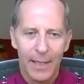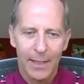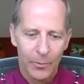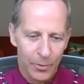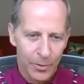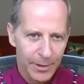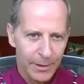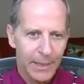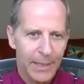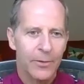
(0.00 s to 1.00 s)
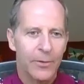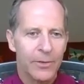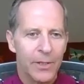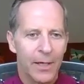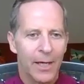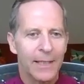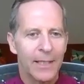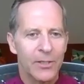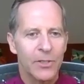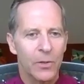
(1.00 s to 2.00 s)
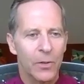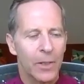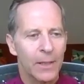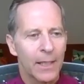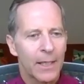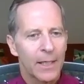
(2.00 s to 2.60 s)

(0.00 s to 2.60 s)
And all the leaders on this call,